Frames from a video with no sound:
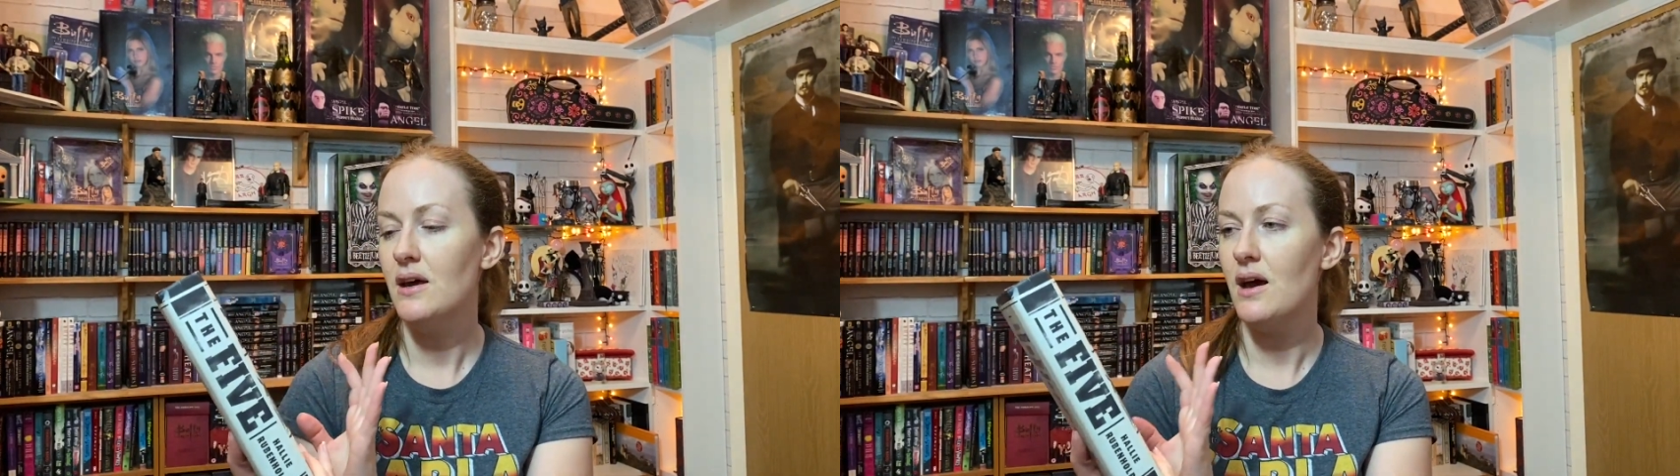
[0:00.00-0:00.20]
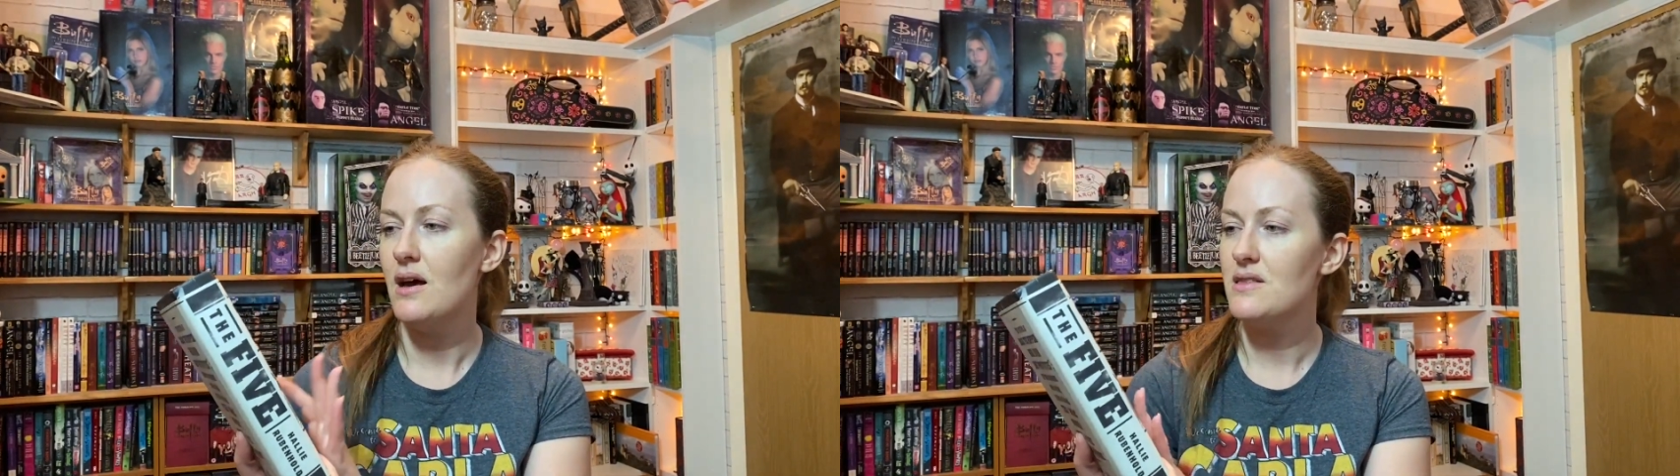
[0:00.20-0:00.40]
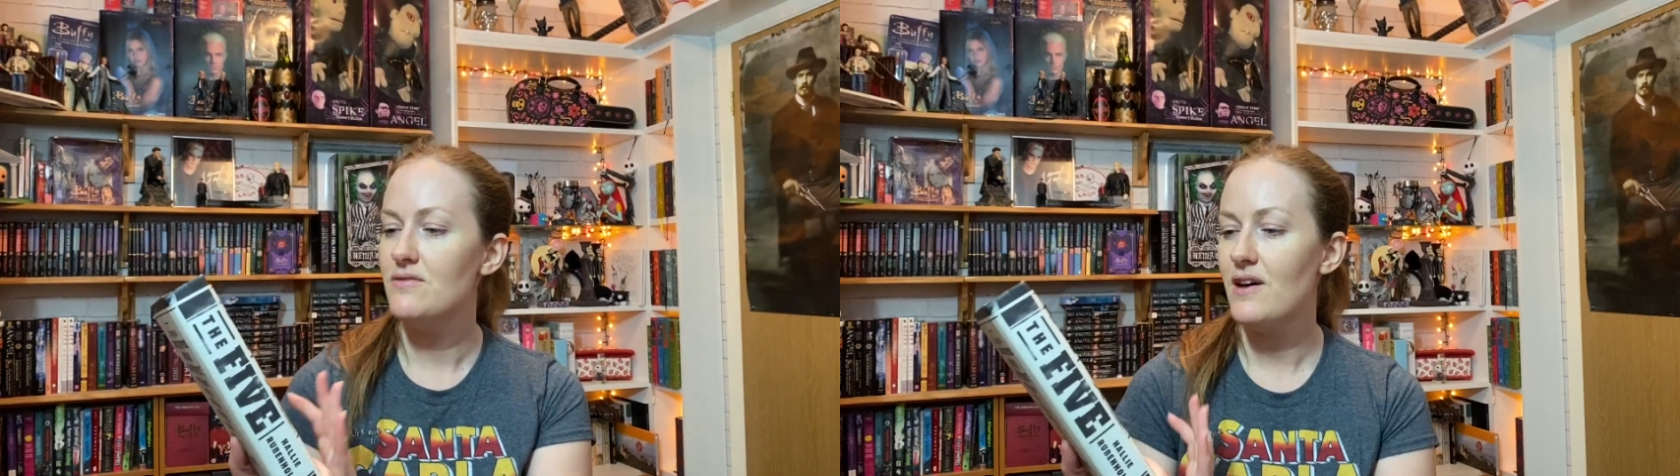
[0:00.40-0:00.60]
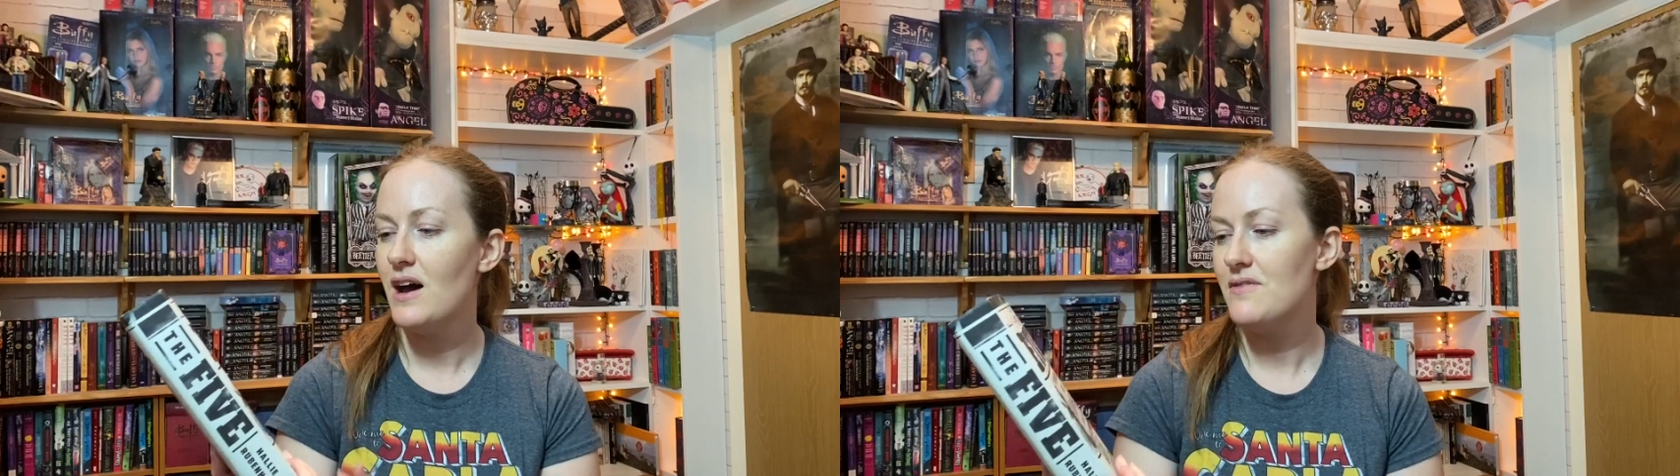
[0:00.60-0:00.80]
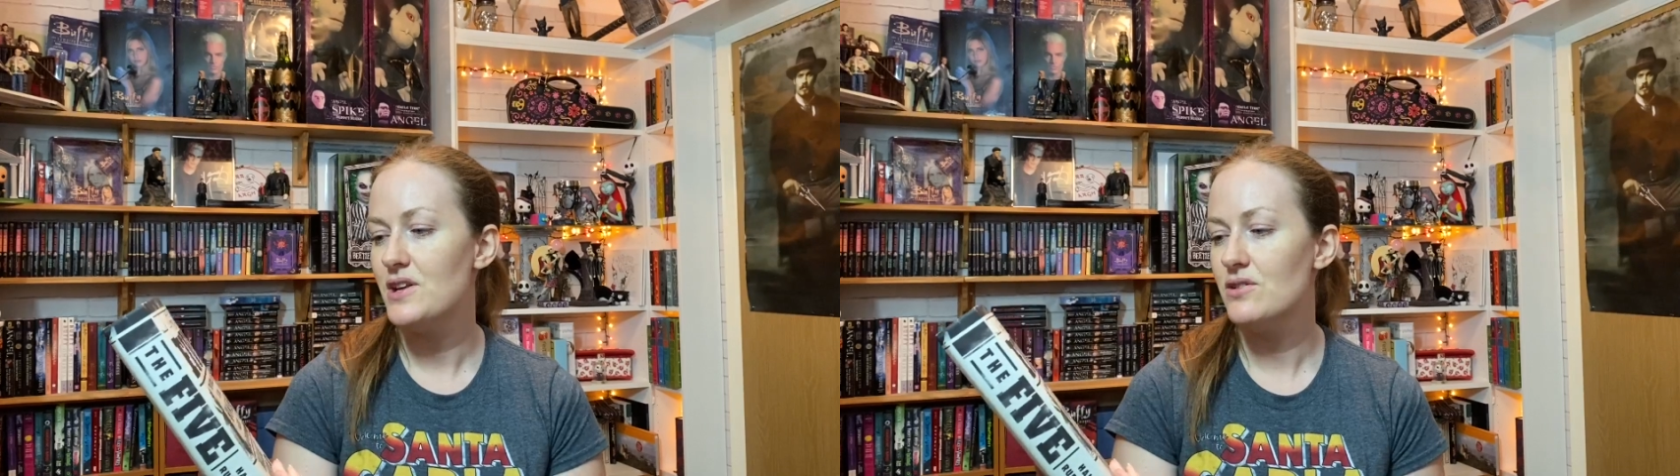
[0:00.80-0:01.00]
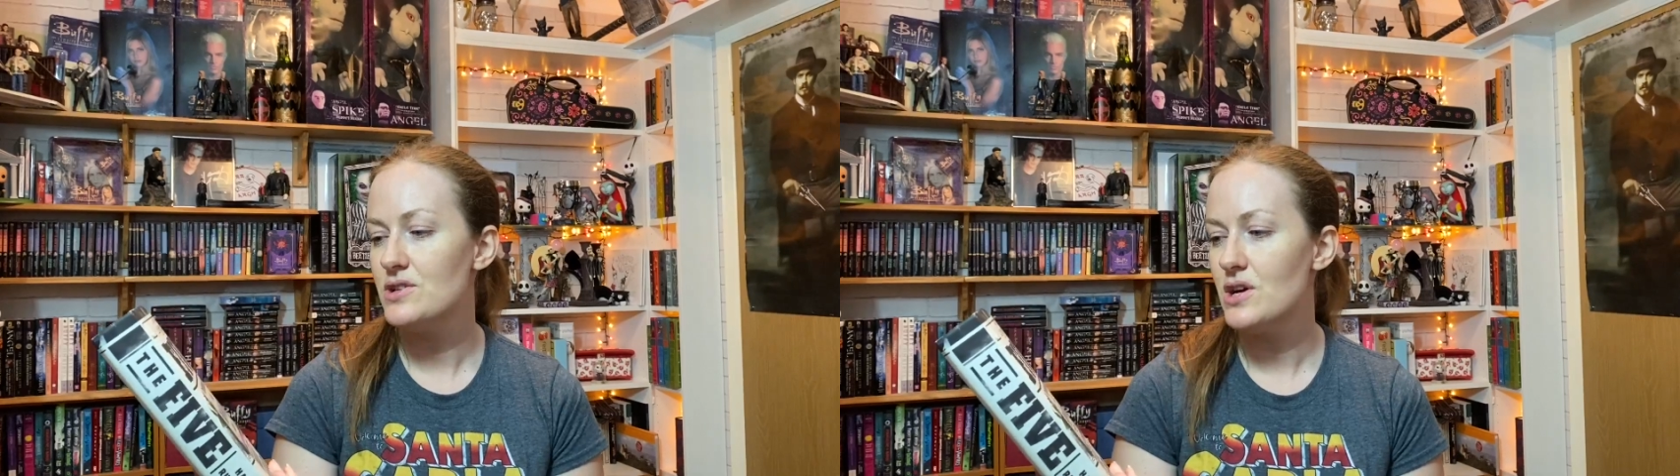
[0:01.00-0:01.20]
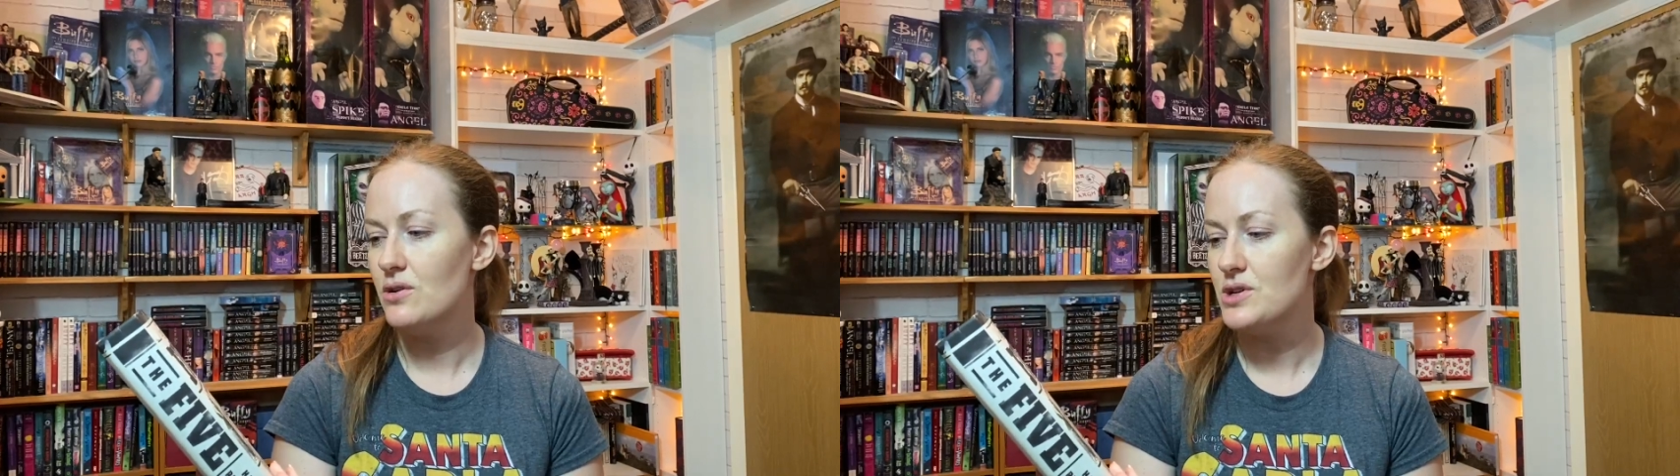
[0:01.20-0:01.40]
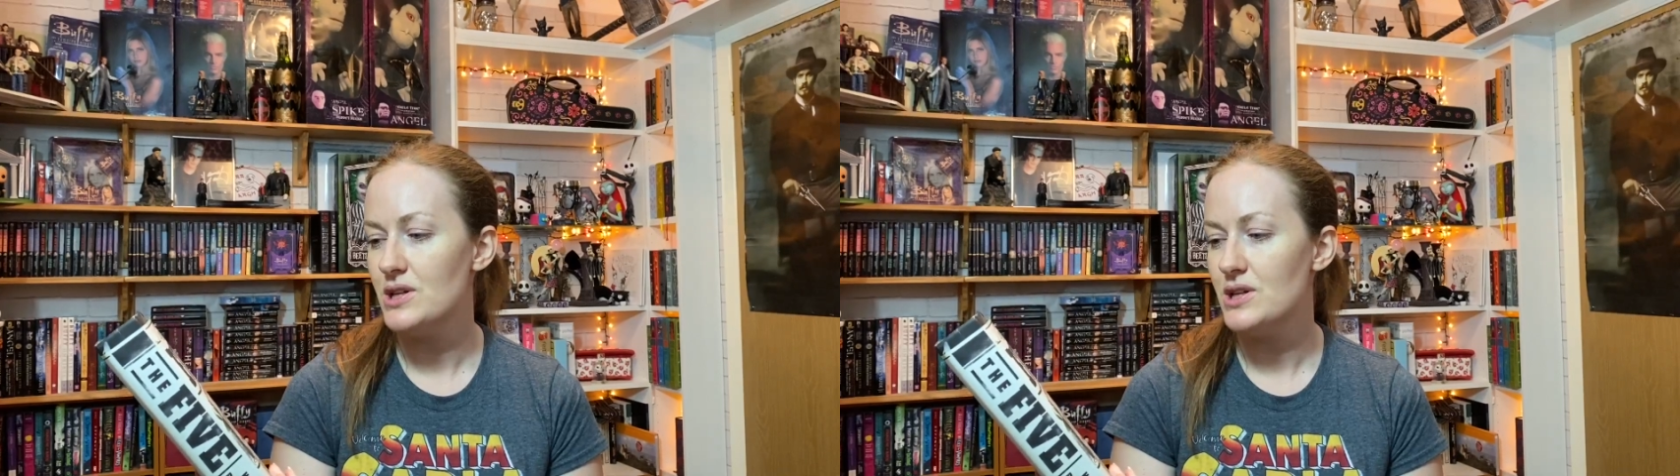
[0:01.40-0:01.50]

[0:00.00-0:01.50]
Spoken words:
The Untold